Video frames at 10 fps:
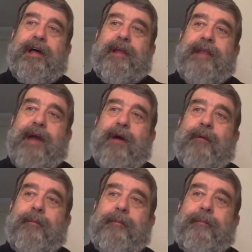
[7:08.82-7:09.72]

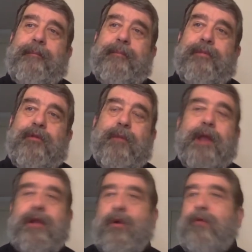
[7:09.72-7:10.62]
Now, you
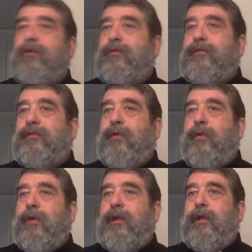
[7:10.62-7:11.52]
might know your
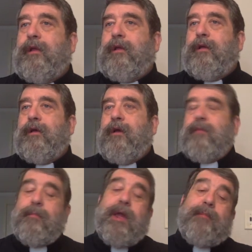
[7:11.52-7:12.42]
story,
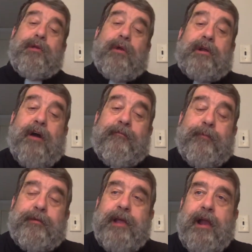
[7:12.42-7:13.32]
but maybe you're
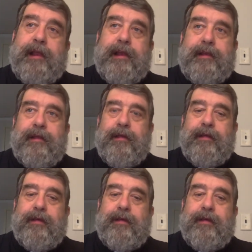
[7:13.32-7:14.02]
uncomfortable telling it.